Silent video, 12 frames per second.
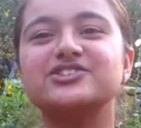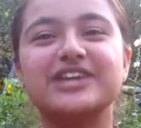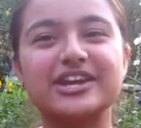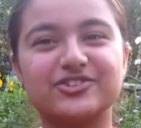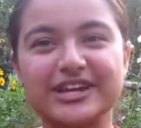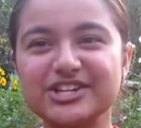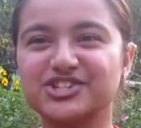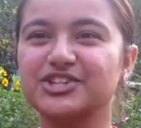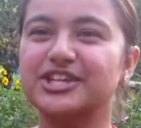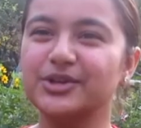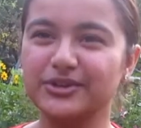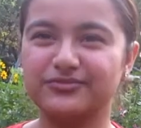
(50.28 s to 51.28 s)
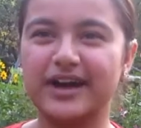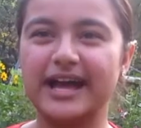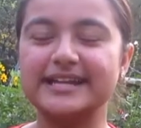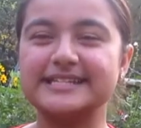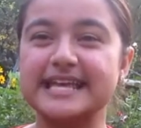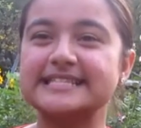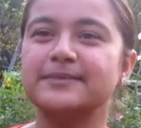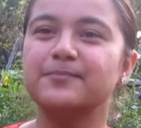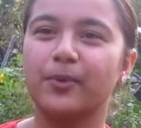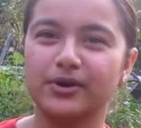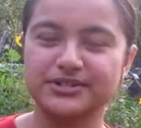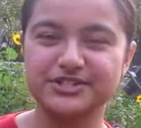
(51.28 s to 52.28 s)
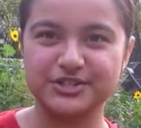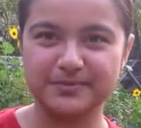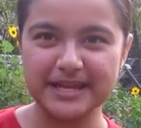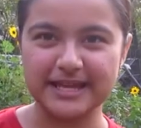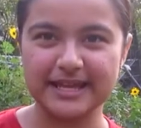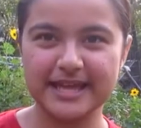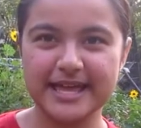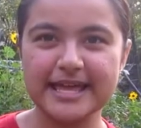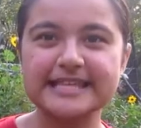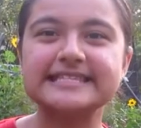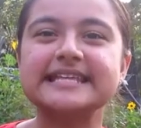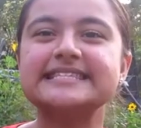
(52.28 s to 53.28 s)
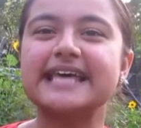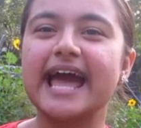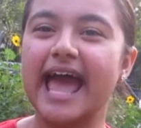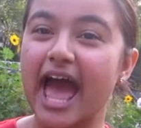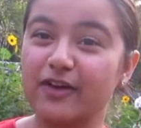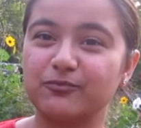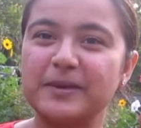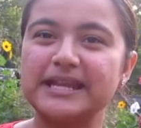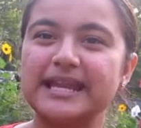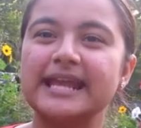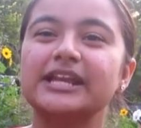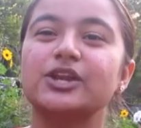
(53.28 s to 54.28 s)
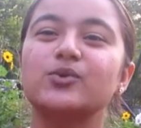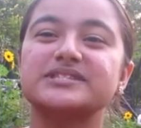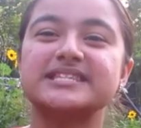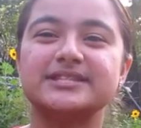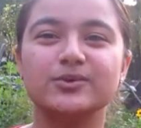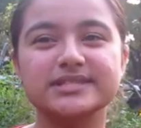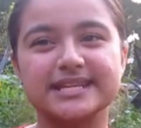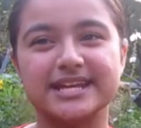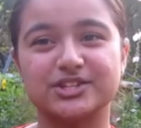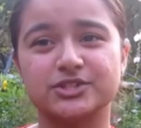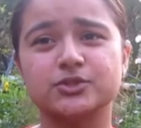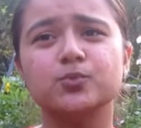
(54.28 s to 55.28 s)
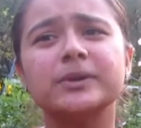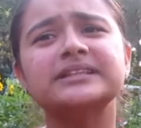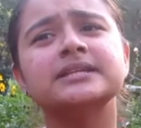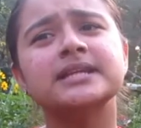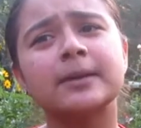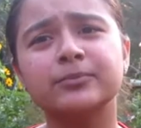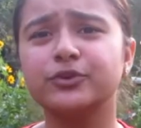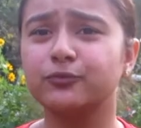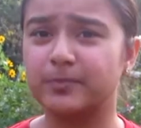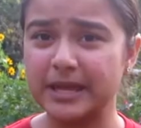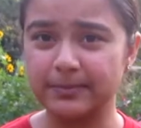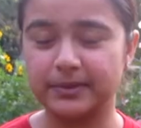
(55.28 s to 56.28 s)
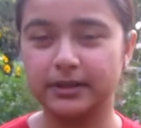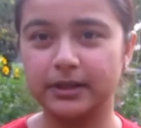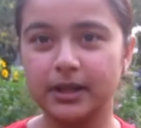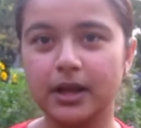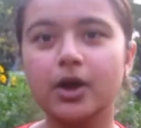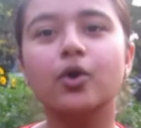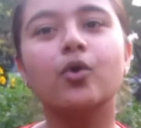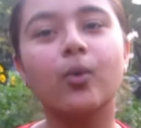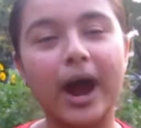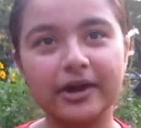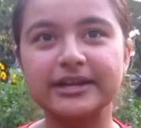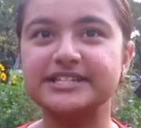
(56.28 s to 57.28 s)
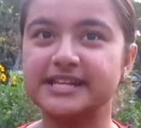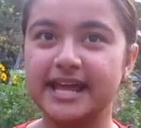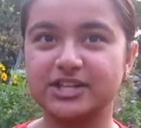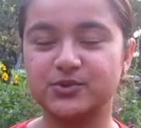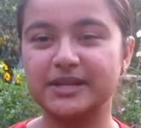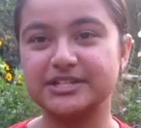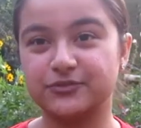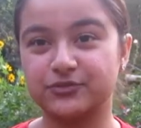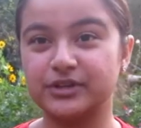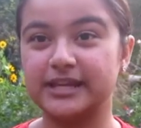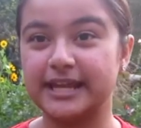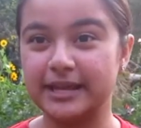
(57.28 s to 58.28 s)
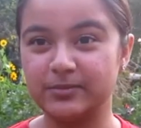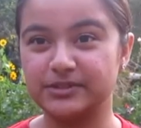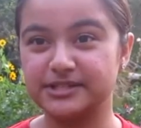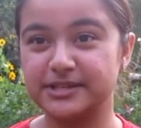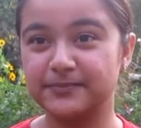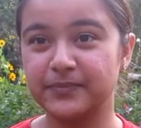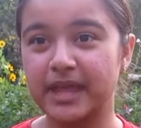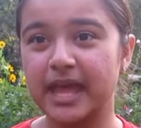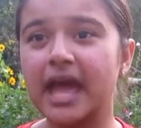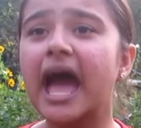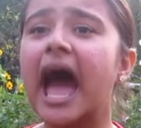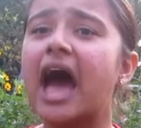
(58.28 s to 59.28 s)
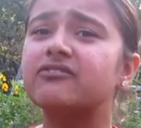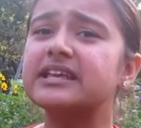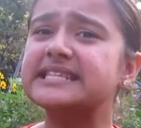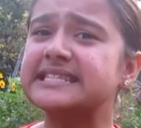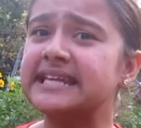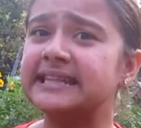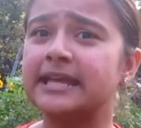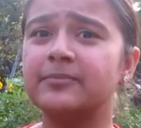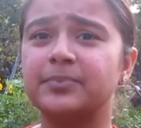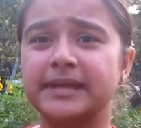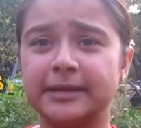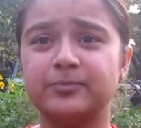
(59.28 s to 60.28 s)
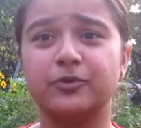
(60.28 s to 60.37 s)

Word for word: Generation Unified is important to me since I have been in close association with a number of people who are intellectually differently able. Having seen them play and